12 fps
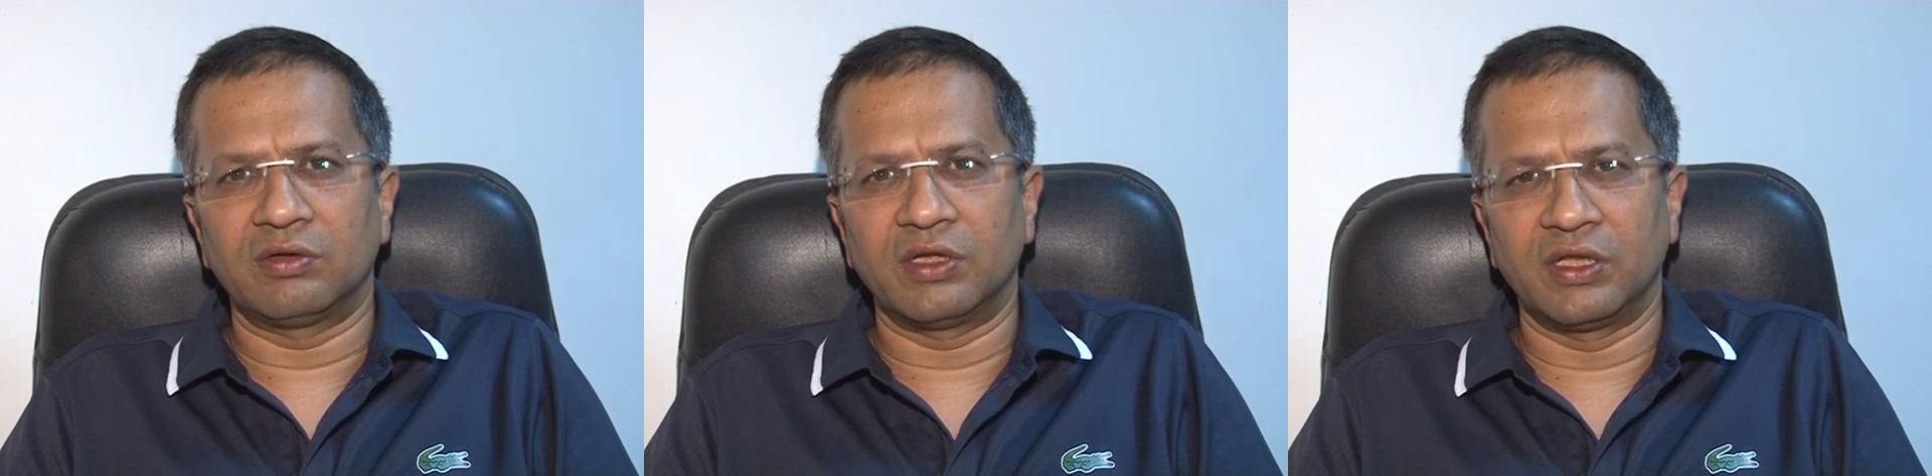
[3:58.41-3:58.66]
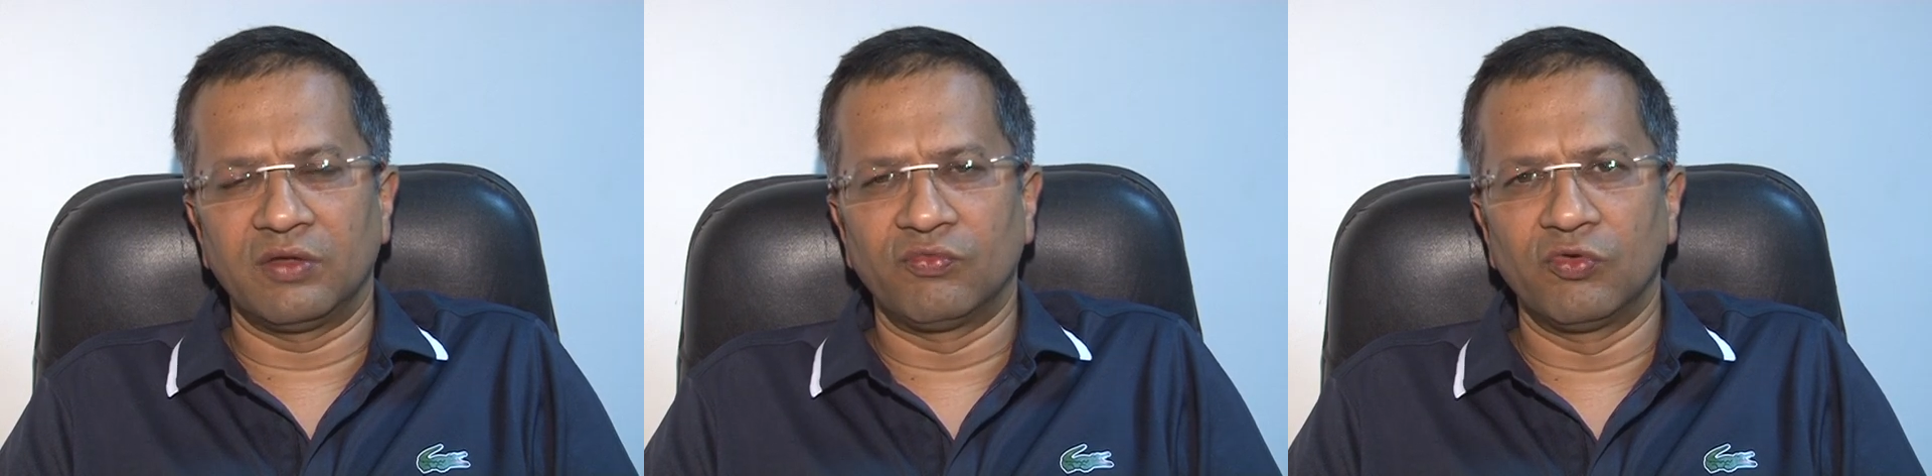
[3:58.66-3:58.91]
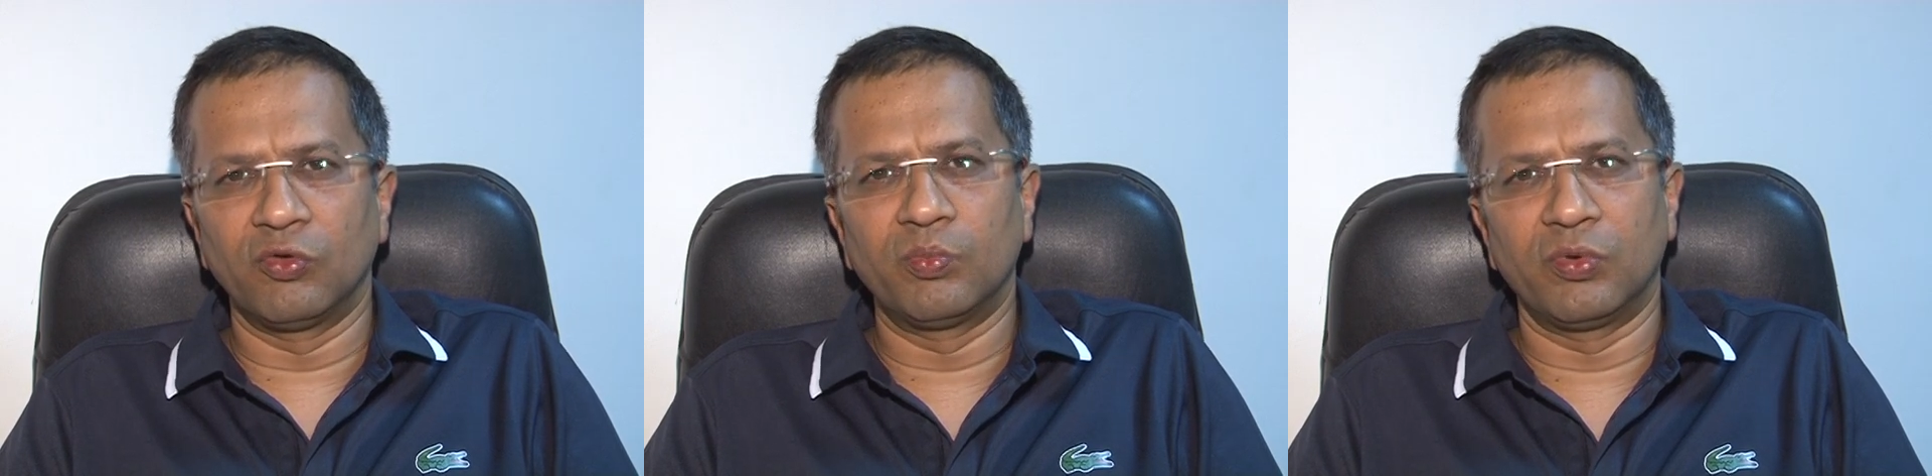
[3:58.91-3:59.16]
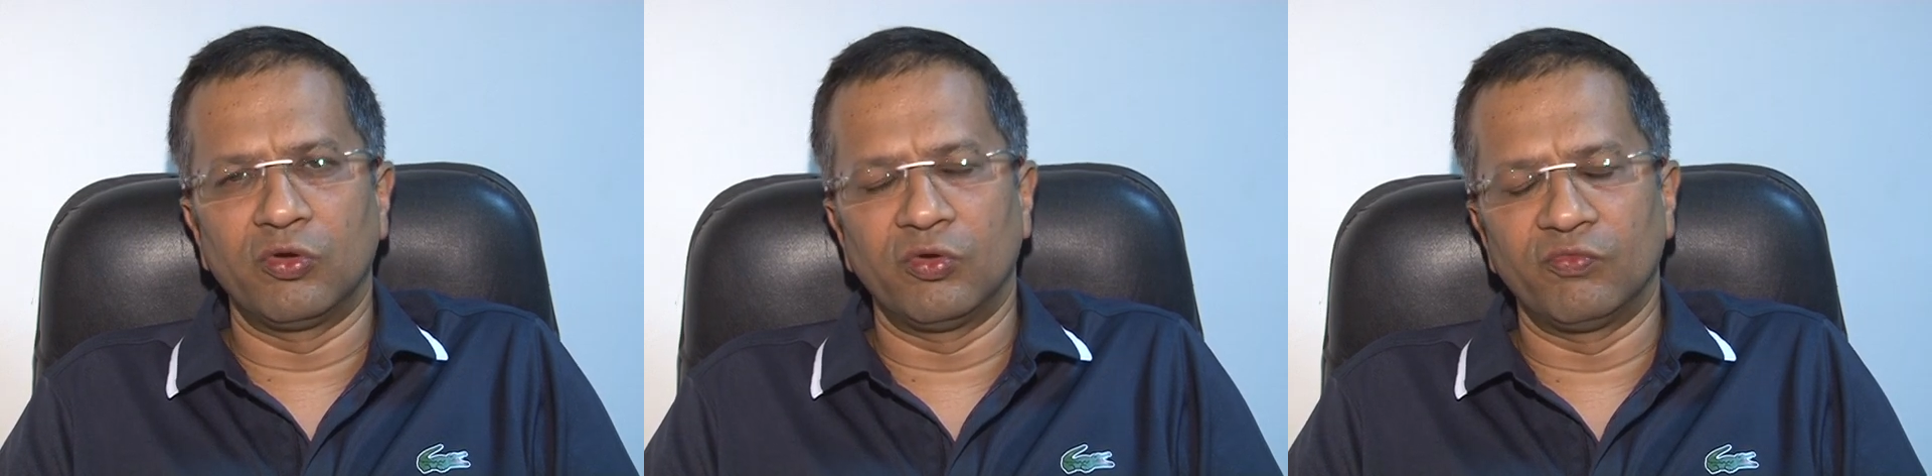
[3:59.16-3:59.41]
in a full
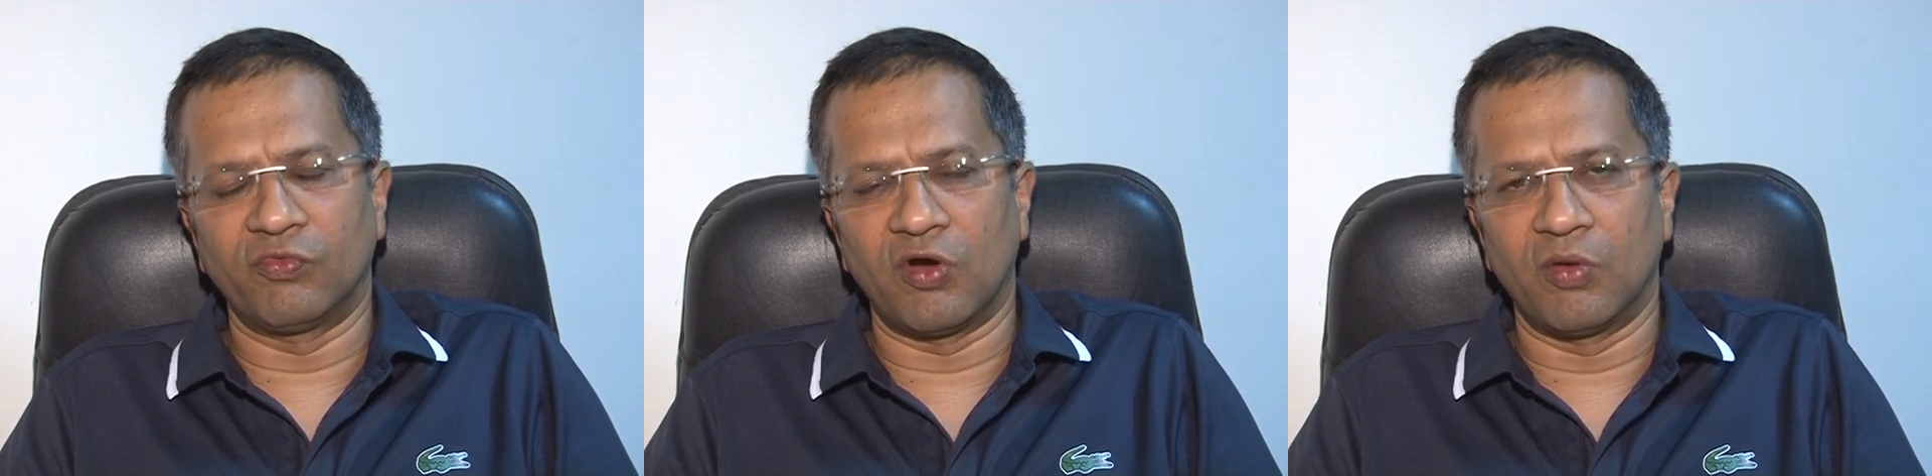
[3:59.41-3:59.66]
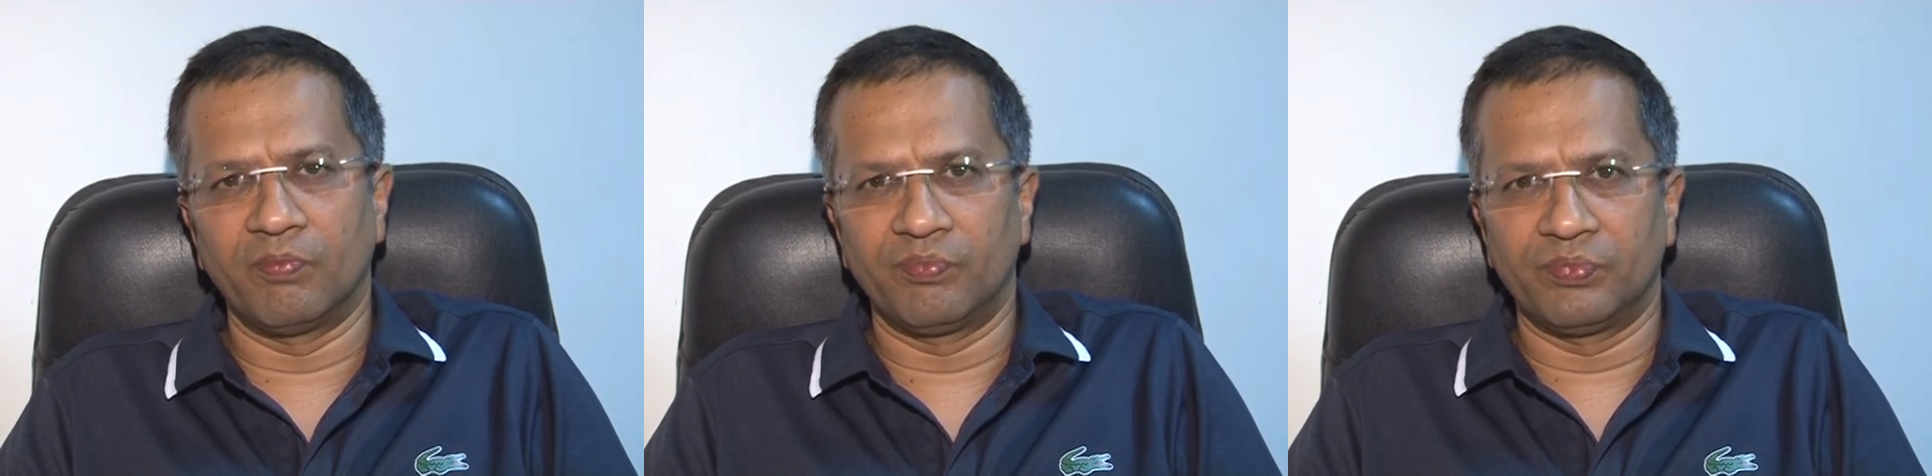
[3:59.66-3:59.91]
blown form.